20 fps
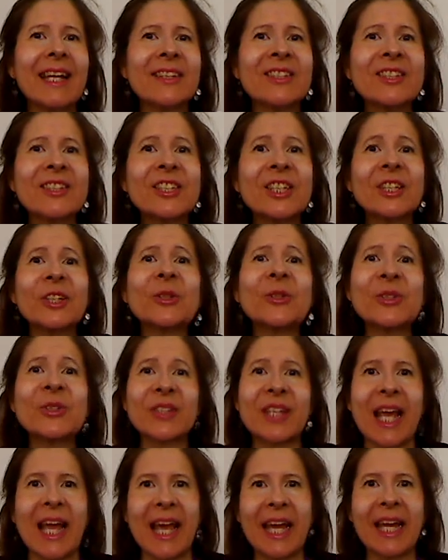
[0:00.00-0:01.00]
still
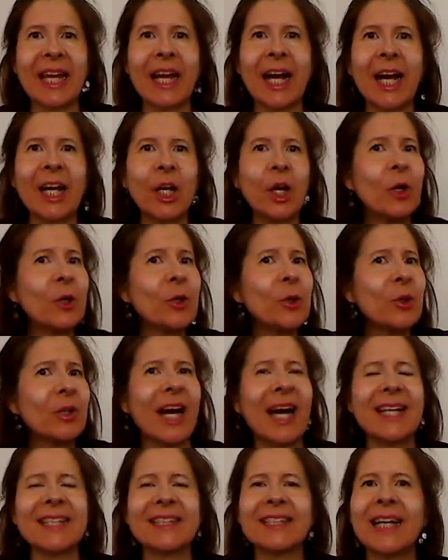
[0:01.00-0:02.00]
say I owe you
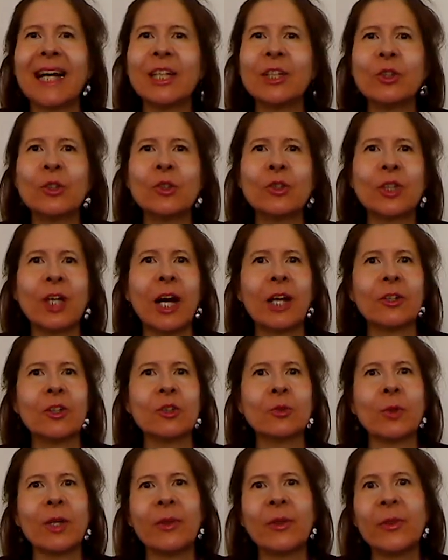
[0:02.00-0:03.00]
guys
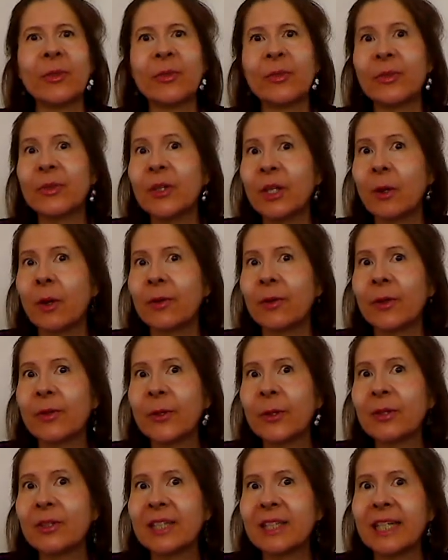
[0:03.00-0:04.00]
$92 when on the
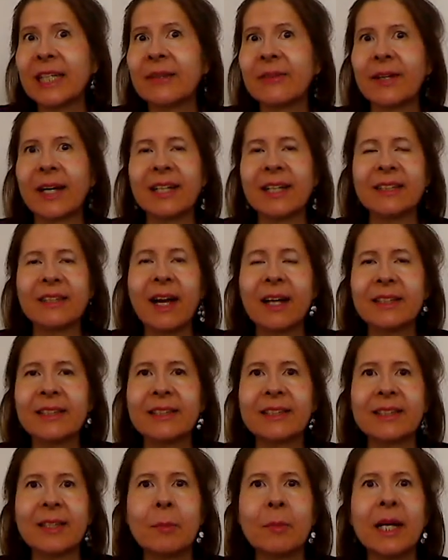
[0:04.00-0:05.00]
13th, I talked to
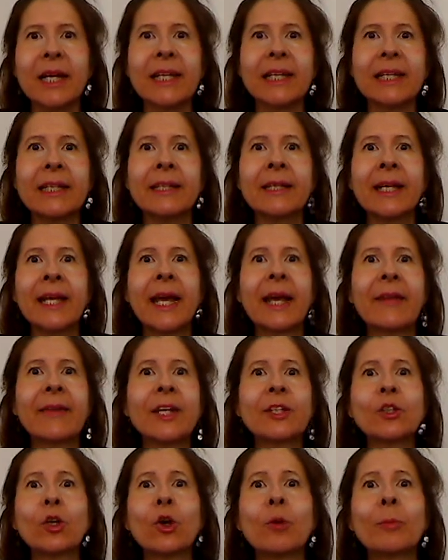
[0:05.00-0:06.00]
somebody and
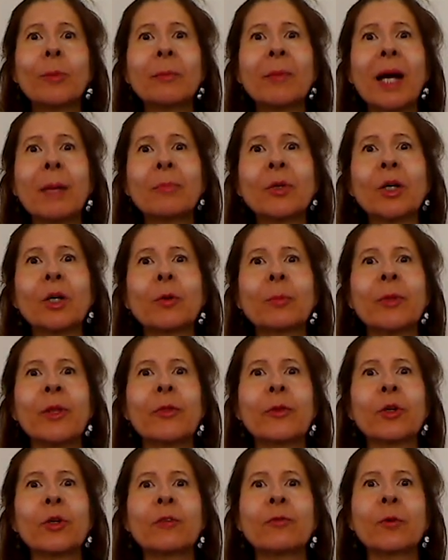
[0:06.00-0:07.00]
they told me my bill would be
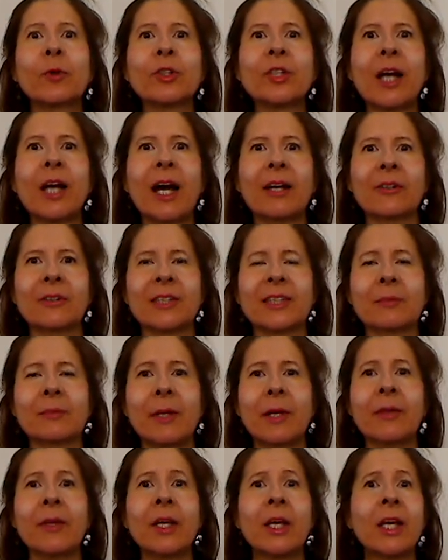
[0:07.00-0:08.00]
$34 this
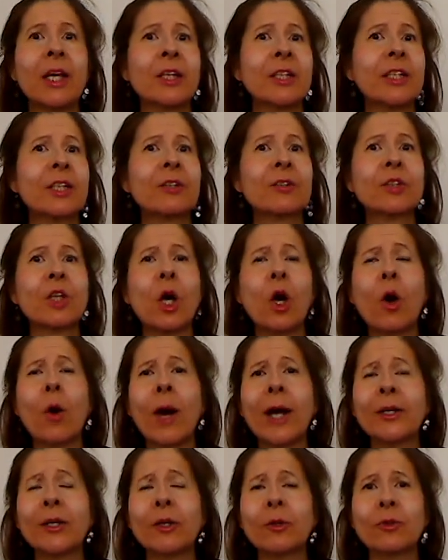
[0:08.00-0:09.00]
month. She goes, oh,
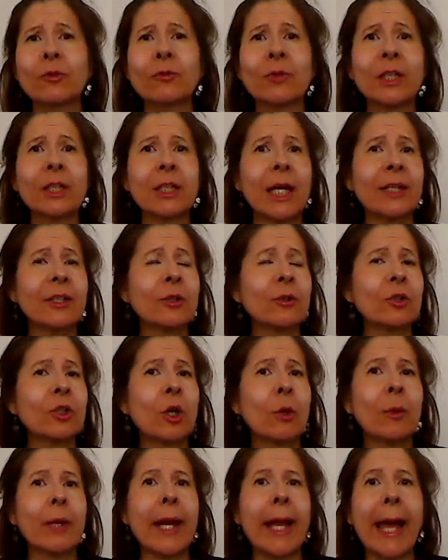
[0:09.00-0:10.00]
I don't
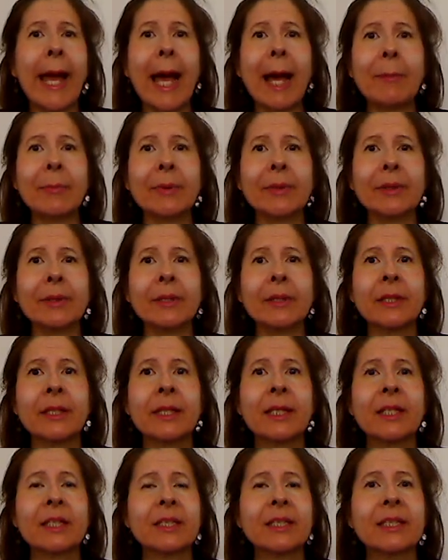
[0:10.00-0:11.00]
know what happened.
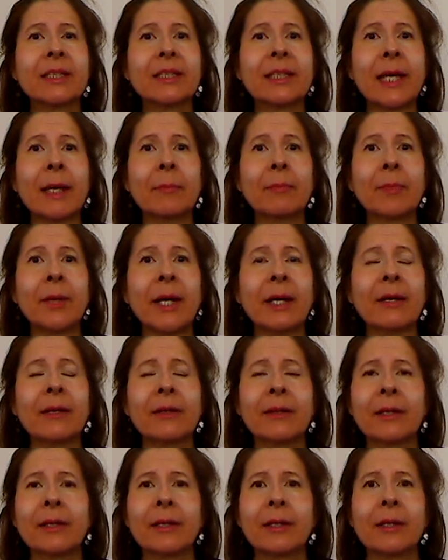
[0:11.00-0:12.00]
She said, but
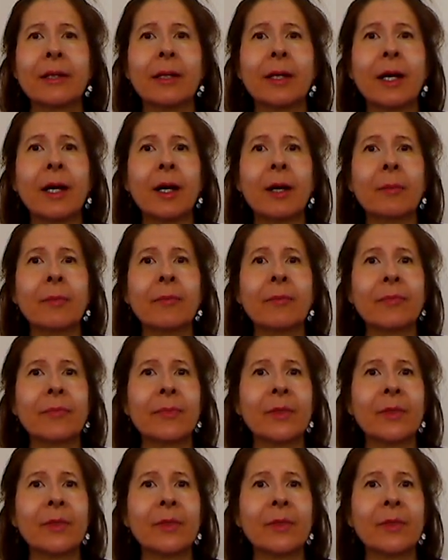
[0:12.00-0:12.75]
I